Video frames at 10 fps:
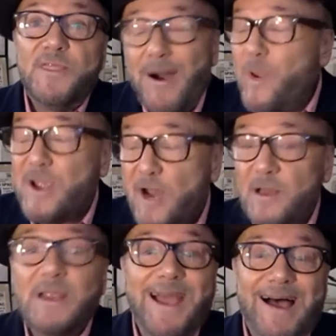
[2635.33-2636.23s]
that
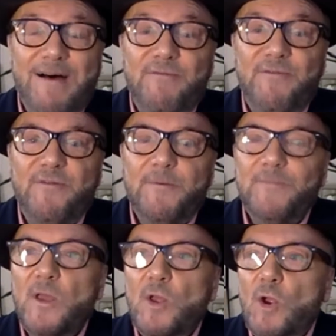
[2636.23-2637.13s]
we currently
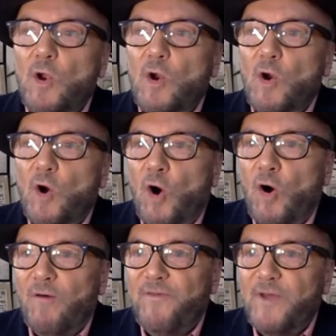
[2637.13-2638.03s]
have
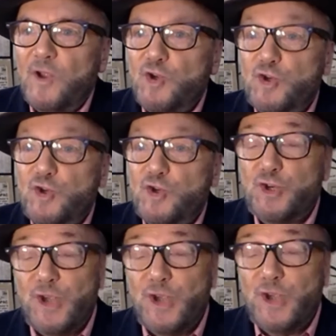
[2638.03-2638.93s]
of
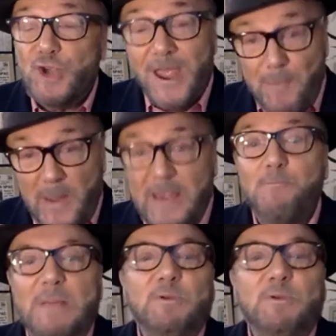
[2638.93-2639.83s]
shaping
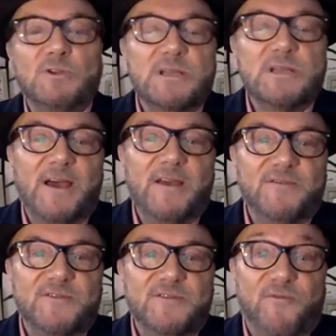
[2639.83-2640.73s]
people's
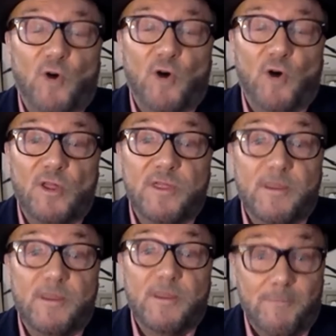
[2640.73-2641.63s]
lives for the
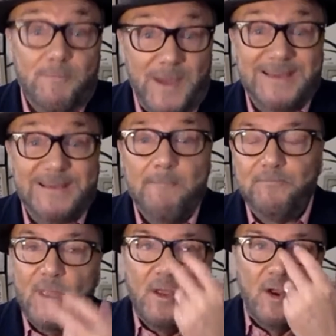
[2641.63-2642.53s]
better,
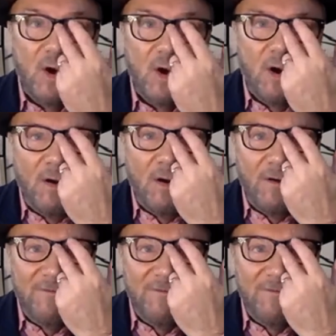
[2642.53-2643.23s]
of